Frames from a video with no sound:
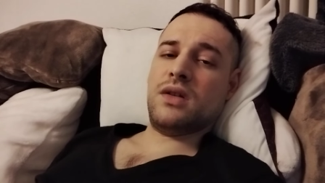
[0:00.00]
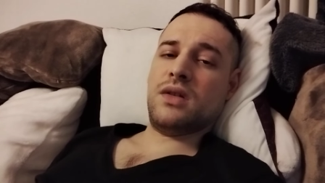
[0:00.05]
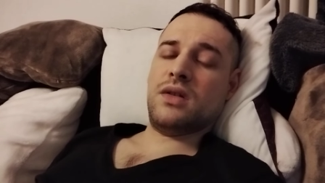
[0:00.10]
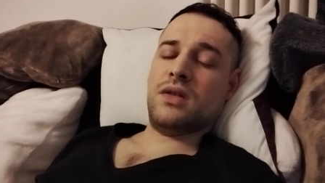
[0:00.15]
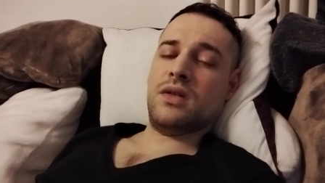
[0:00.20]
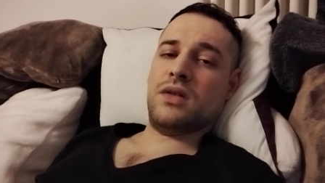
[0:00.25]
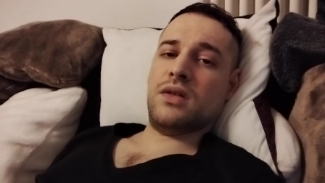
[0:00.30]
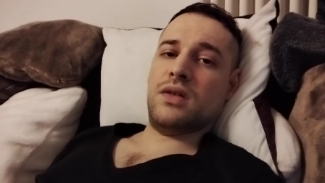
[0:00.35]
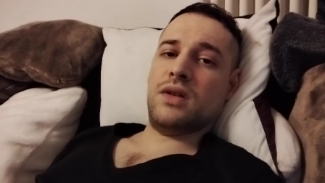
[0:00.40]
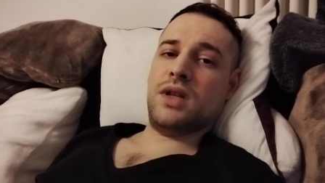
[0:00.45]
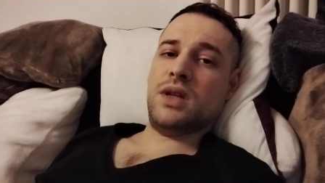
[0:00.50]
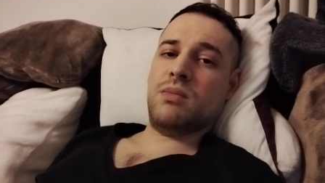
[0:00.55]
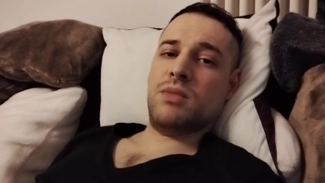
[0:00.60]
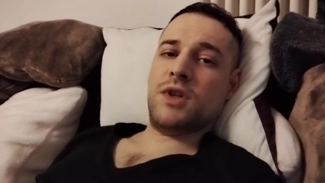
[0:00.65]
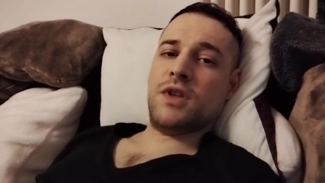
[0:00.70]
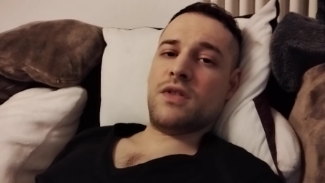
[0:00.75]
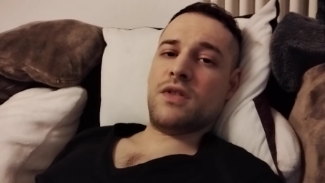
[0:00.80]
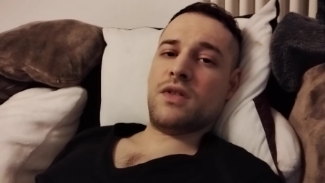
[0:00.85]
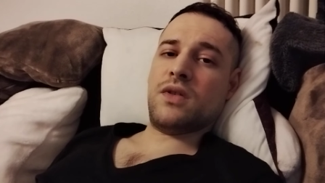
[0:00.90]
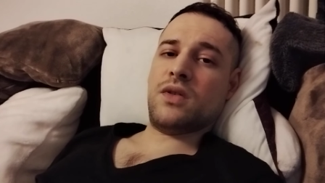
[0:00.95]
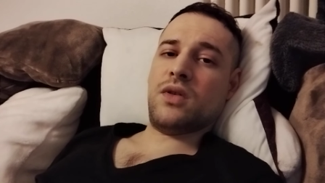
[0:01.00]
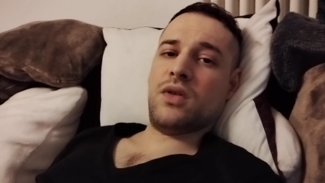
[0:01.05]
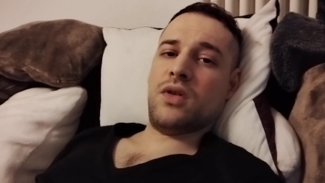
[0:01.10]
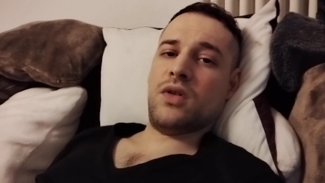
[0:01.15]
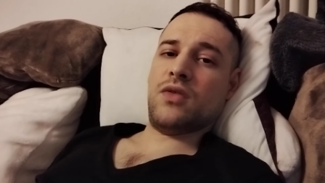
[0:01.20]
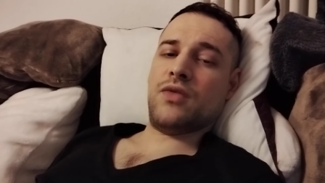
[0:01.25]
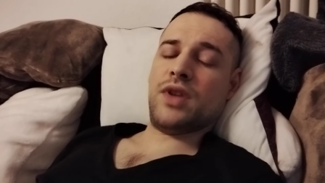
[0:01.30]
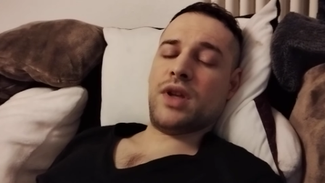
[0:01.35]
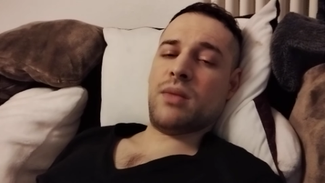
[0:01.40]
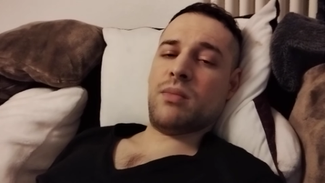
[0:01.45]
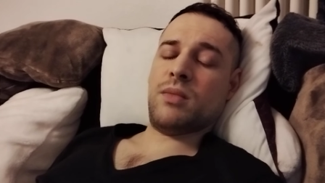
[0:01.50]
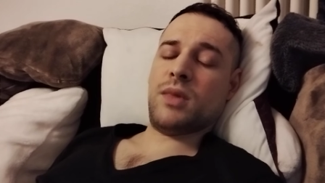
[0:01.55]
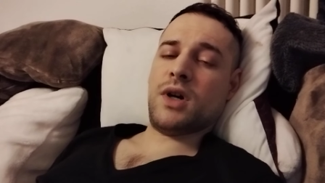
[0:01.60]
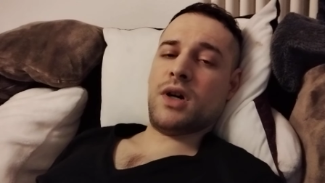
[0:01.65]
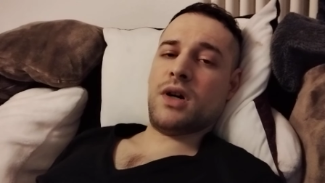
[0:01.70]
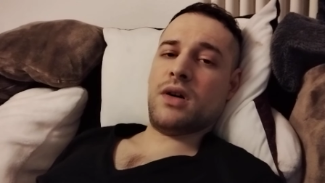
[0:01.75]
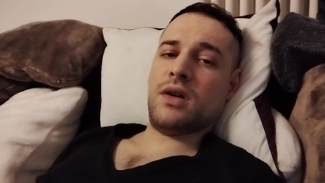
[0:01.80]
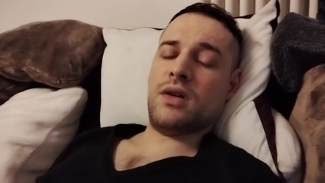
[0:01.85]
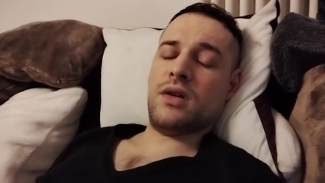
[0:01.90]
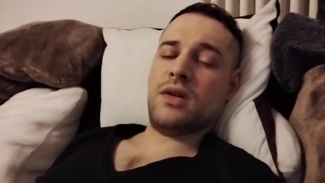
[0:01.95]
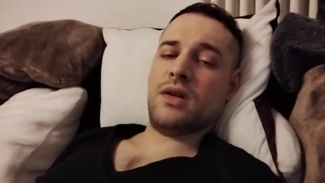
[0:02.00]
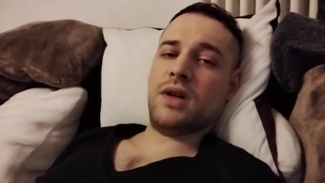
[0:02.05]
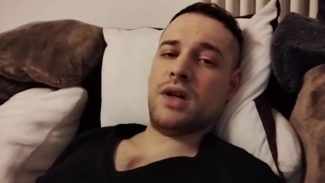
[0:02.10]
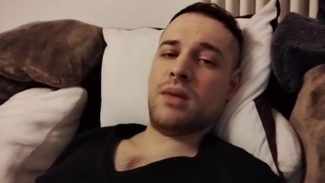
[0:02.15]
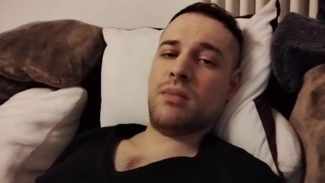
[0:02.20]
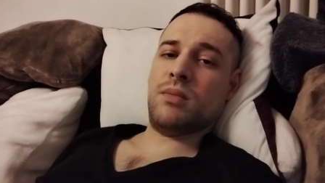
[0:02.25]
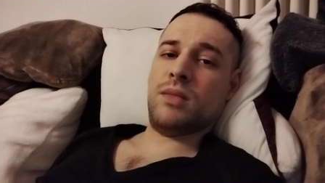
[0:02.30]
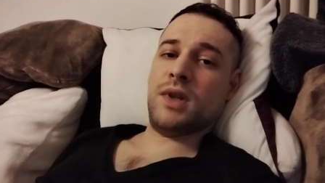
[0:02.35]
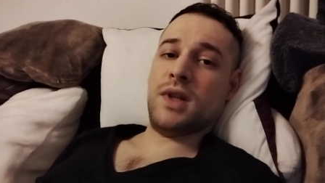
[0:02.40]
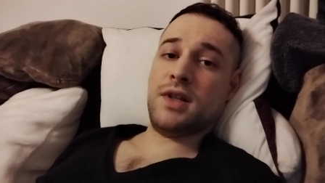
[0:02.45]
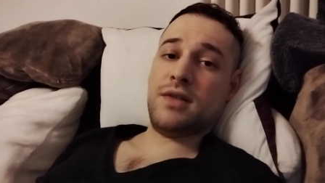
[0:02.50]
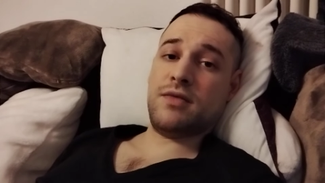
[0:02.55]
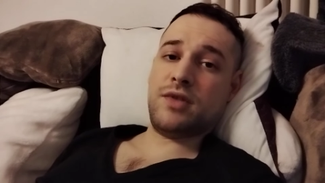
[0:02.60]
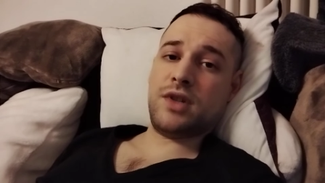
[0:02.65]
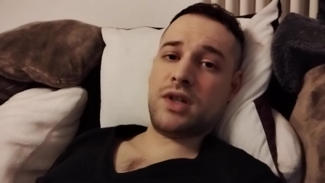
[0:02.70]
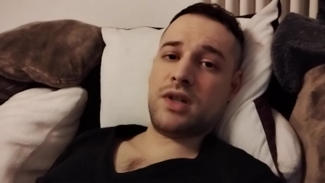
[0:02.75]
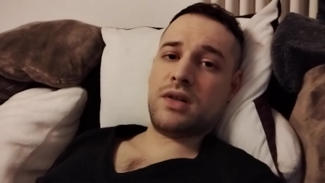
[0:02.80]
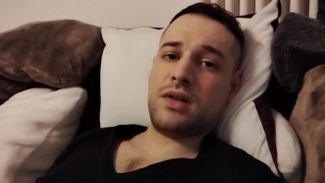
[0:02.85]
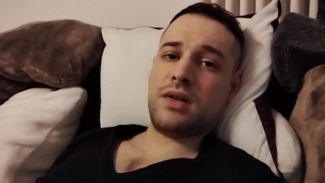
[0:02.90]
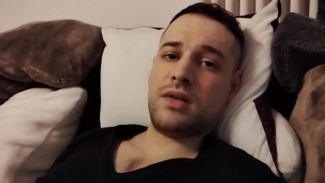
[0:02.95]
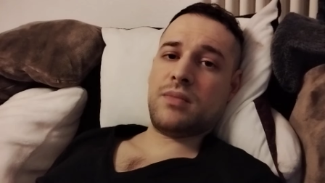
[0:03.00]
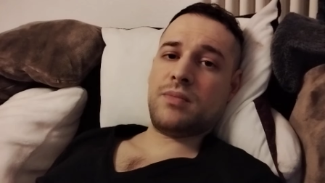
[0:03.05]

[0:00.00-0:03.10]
the demons and all of them are living.